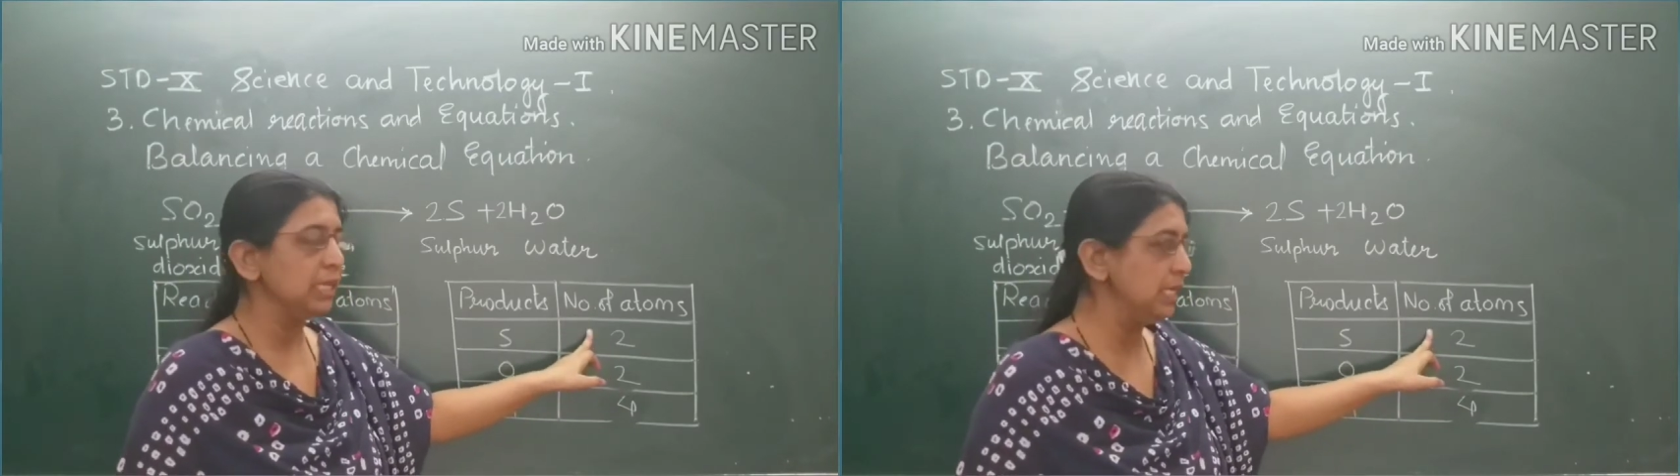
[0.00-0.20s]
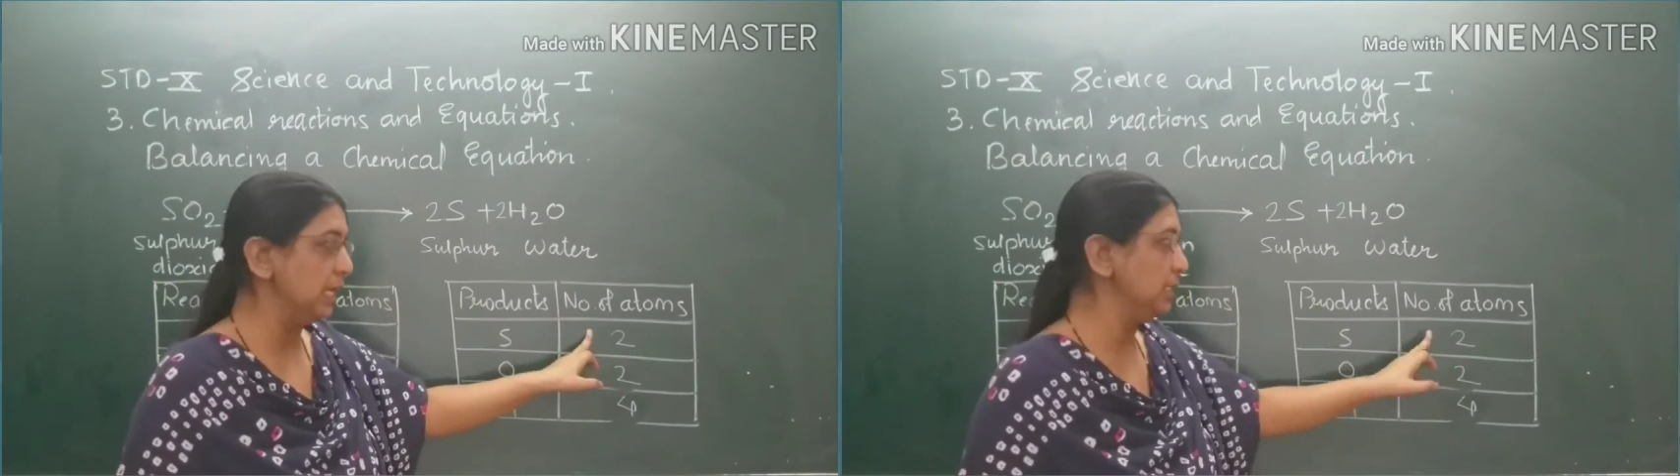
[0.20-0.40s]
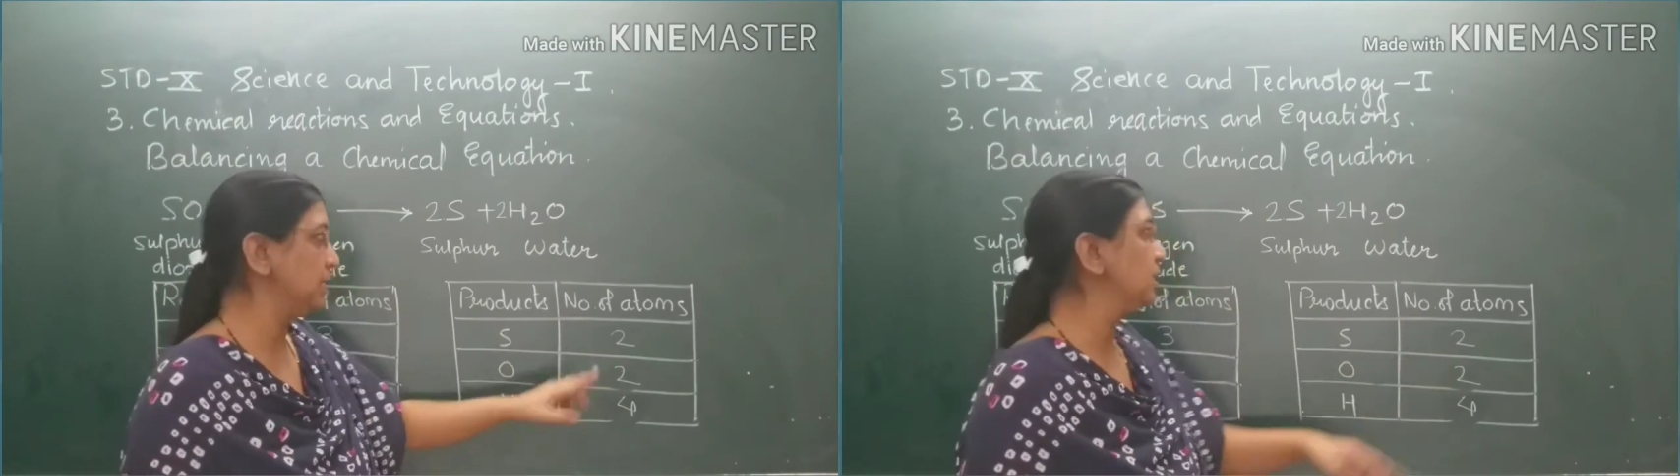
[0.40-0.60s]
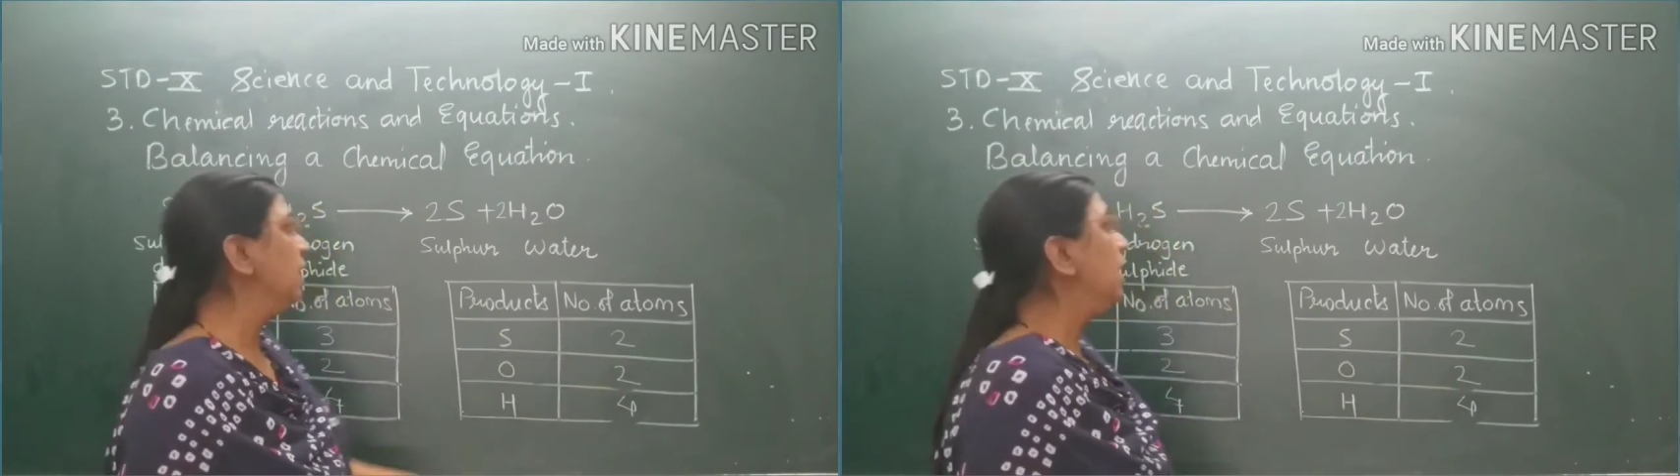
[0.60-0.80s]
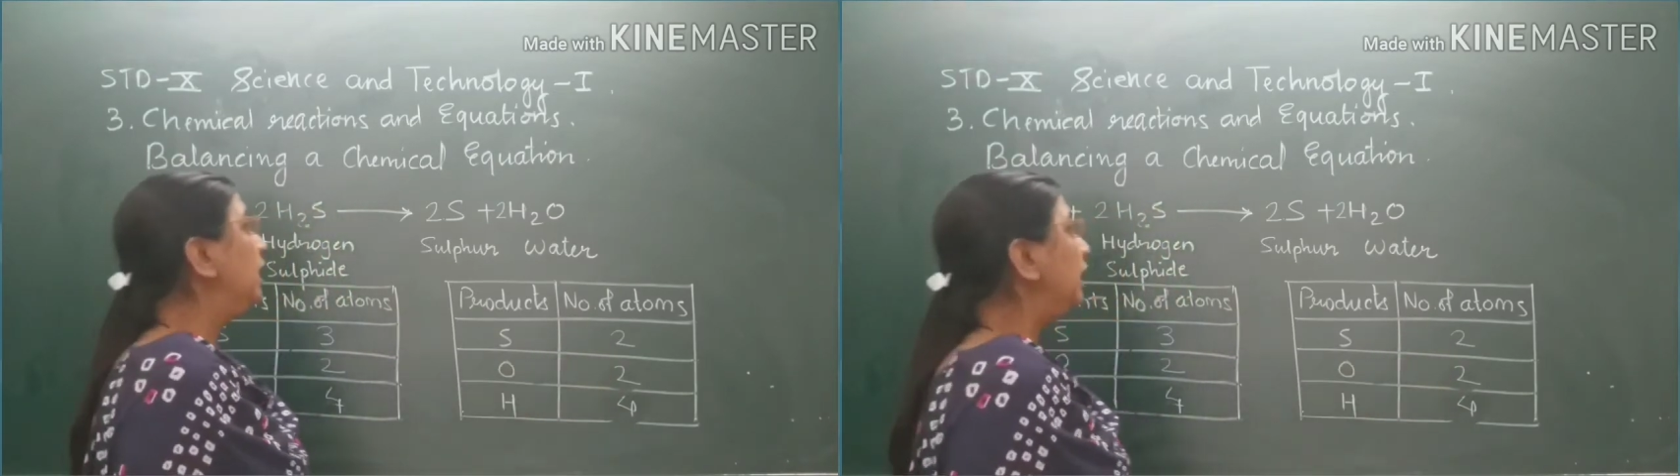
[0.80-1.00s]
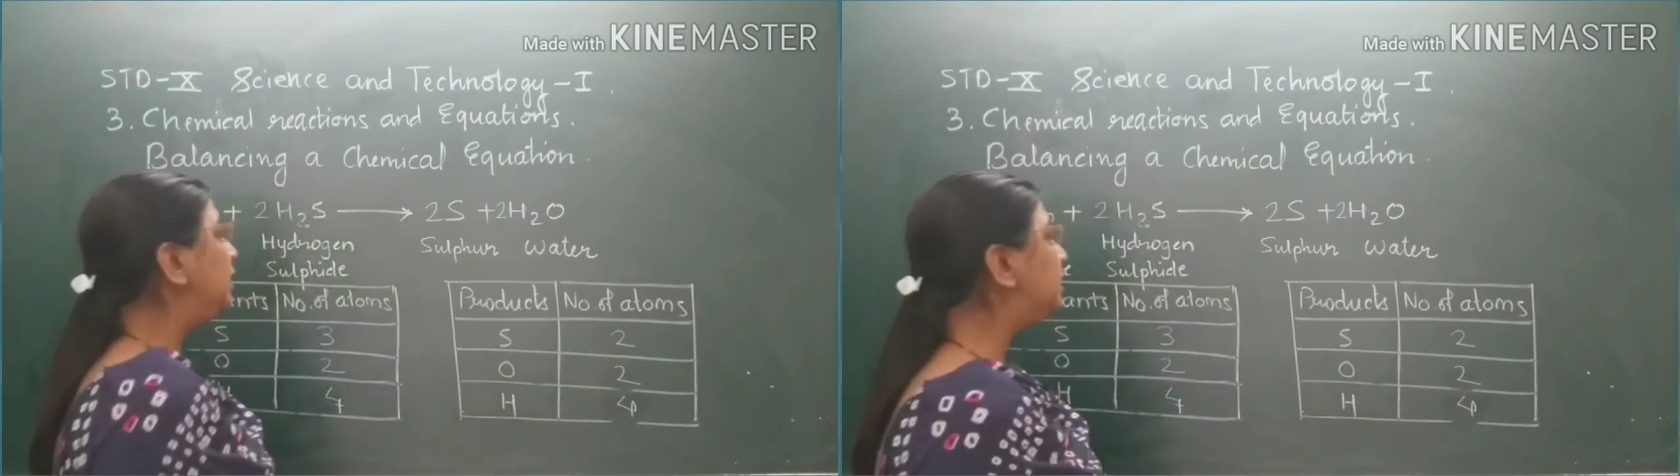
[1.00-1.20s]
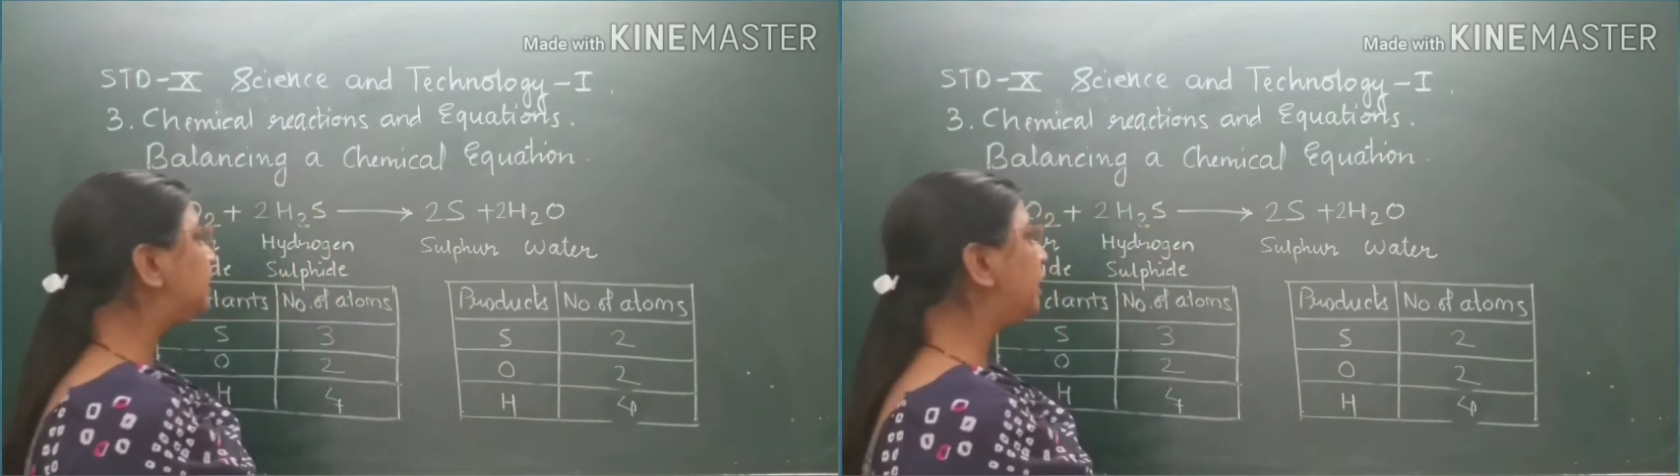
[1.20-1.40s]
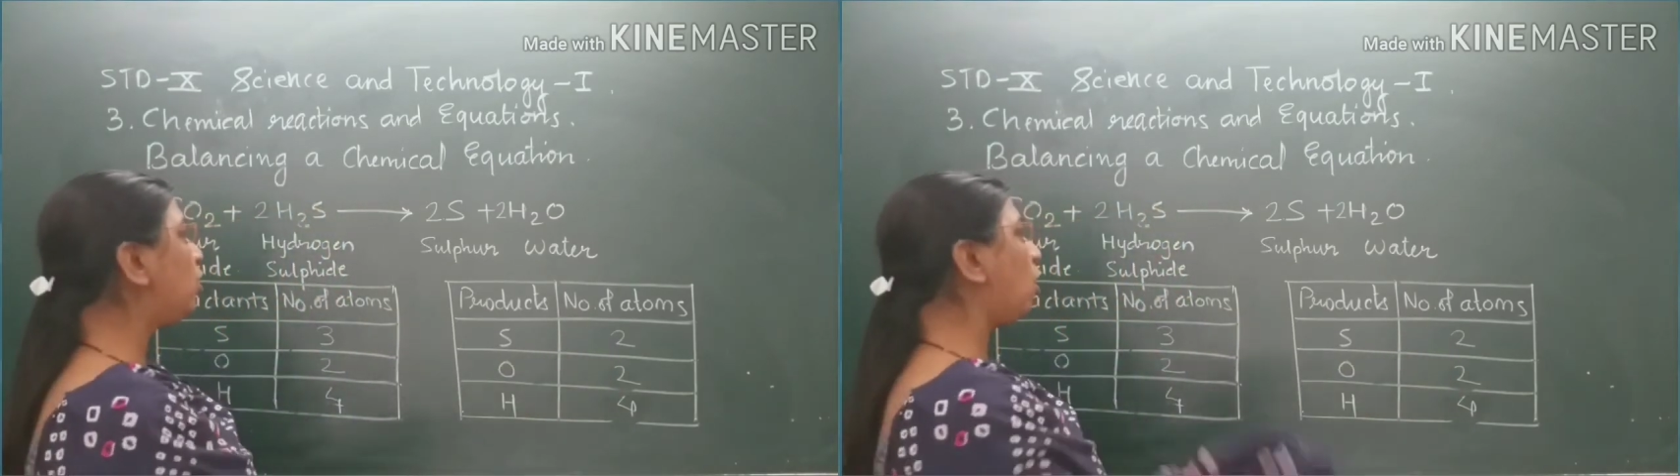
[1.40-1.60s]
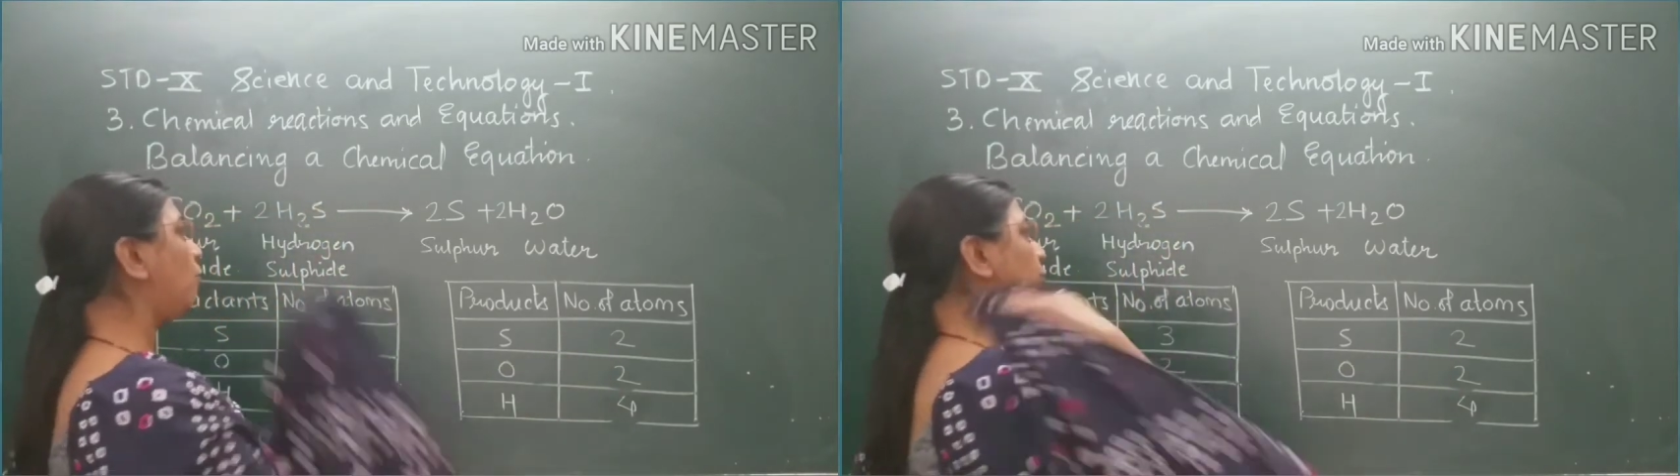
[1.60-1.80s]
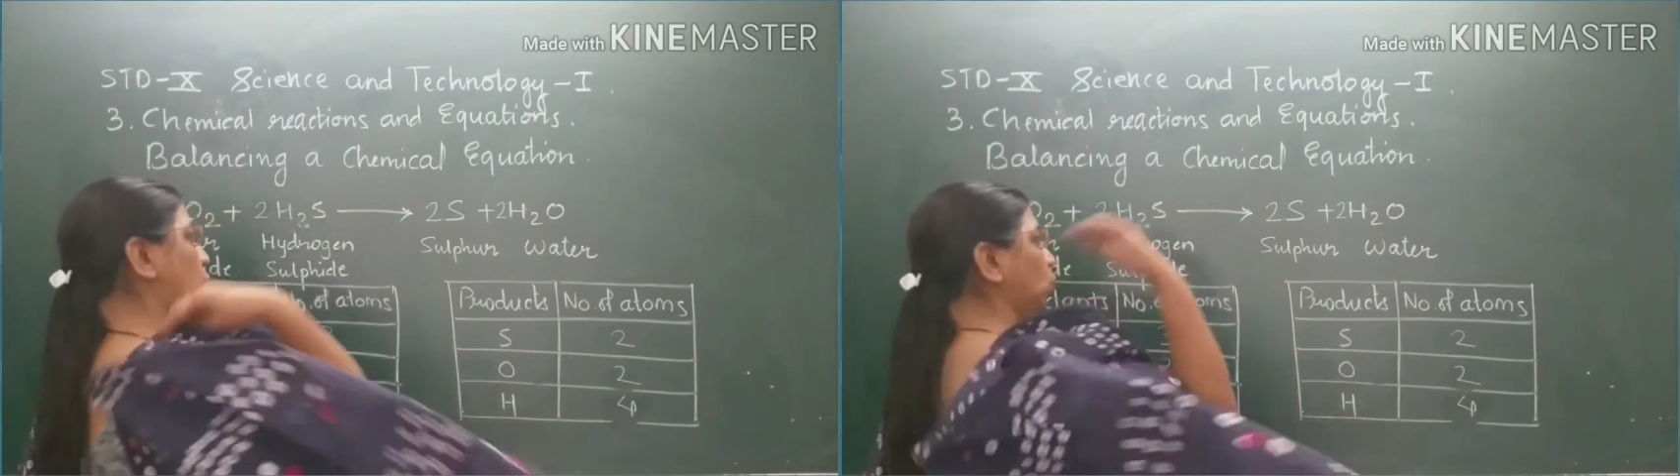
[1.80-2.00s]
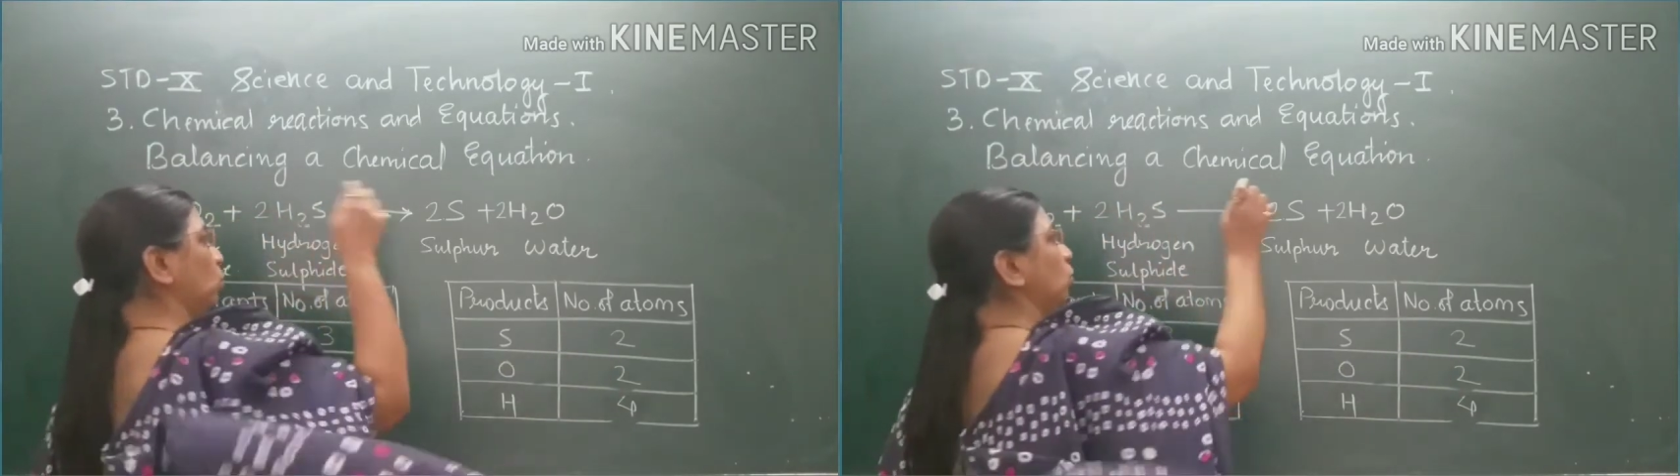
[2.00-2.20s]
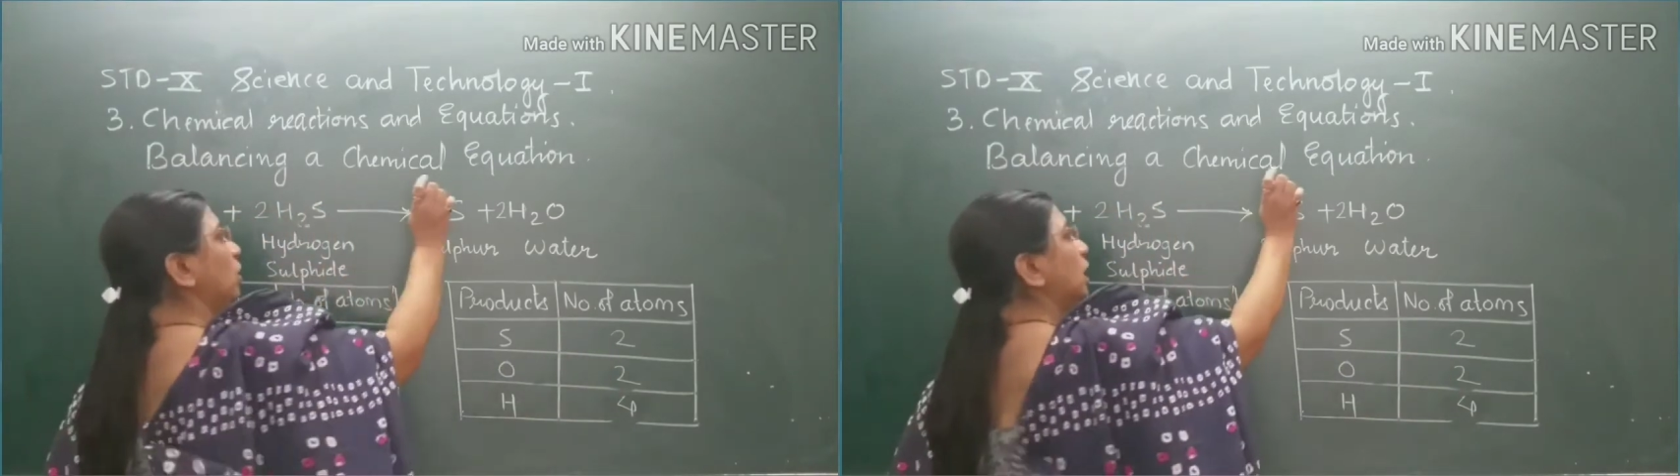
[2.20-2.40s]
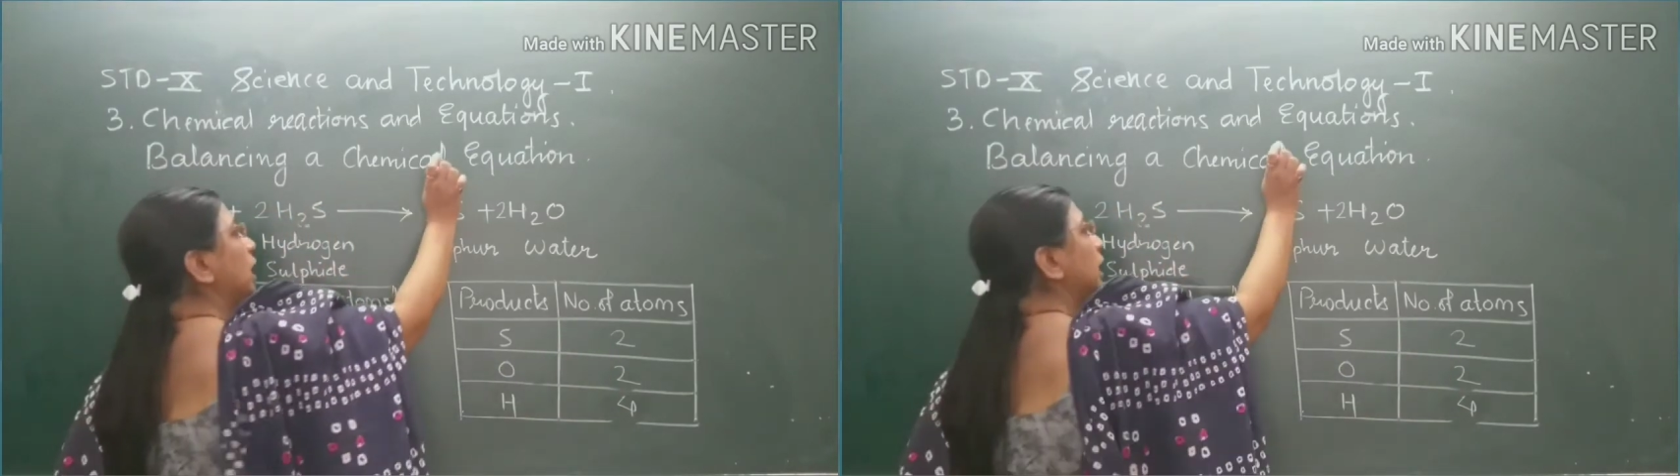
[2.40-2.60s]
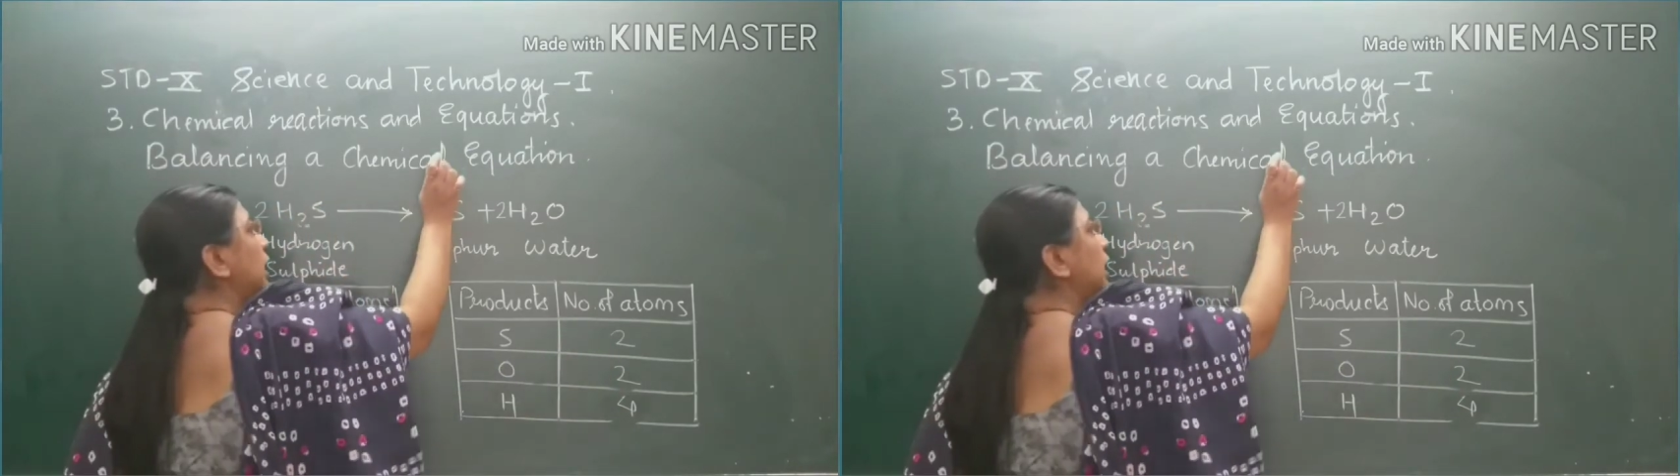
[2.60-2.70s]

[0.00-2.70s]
Yes. Instead of 2,